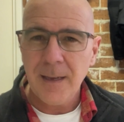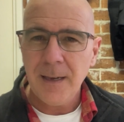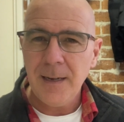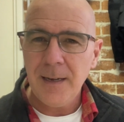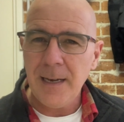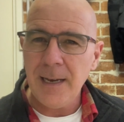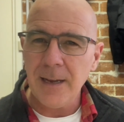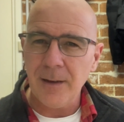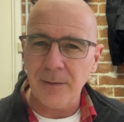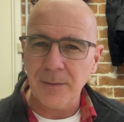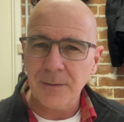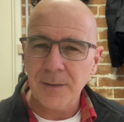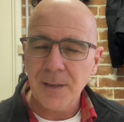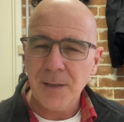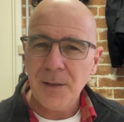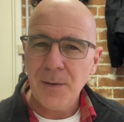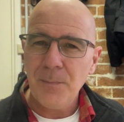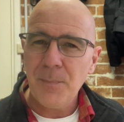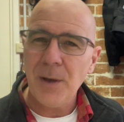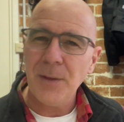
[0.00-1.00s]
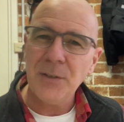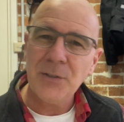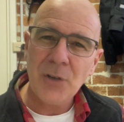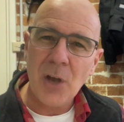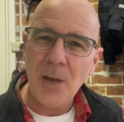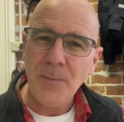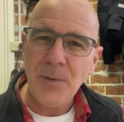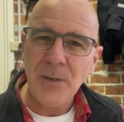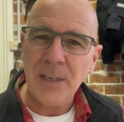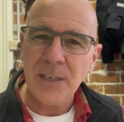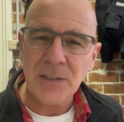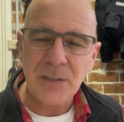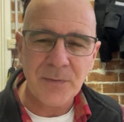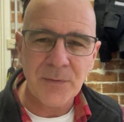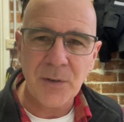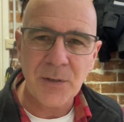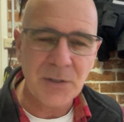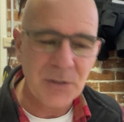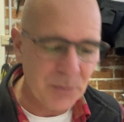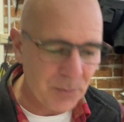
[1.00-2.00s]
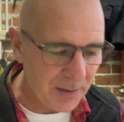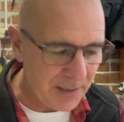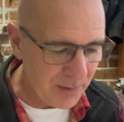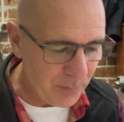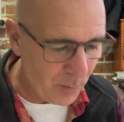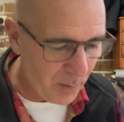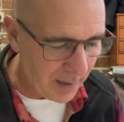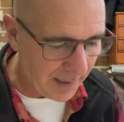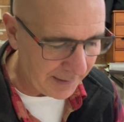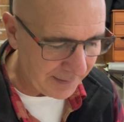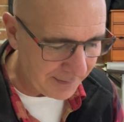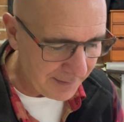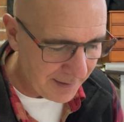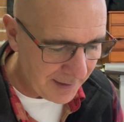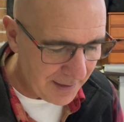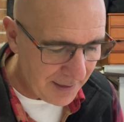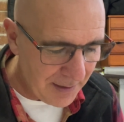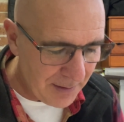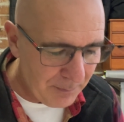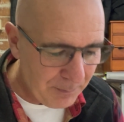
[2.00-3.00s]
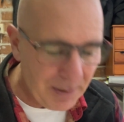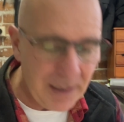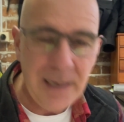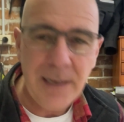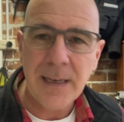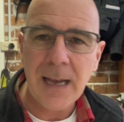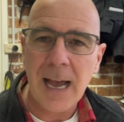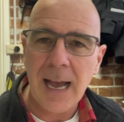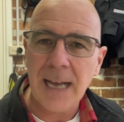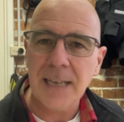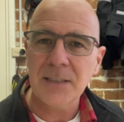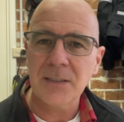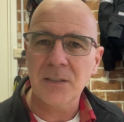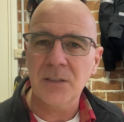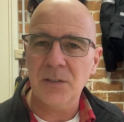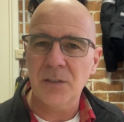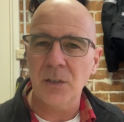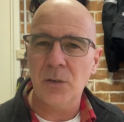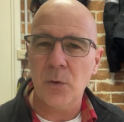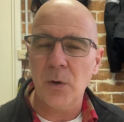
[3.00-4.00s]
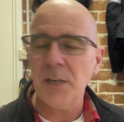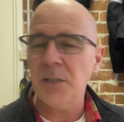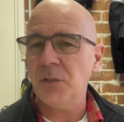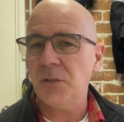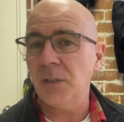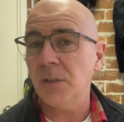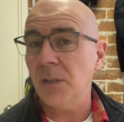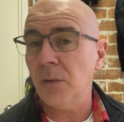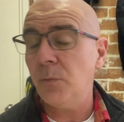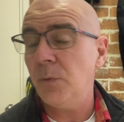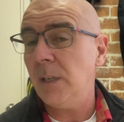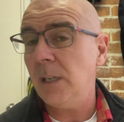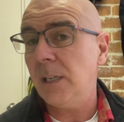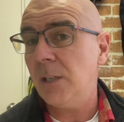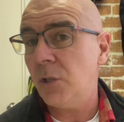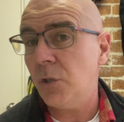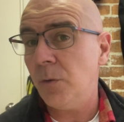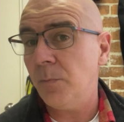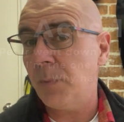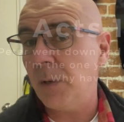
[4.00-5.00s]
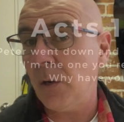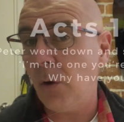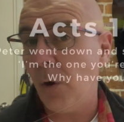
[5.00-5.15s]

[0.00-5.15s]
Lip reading: Now, by the time you get to verse 21, Peter asks the question that really should be